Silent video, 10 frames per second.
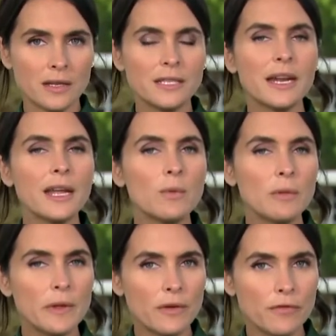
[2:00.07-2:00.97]
Today
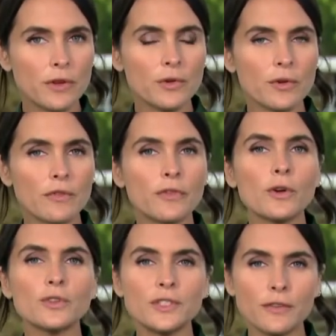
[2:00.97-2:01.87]
will be the funeral
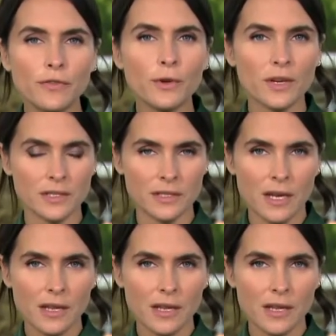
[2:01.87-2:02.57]
for Jose Flores,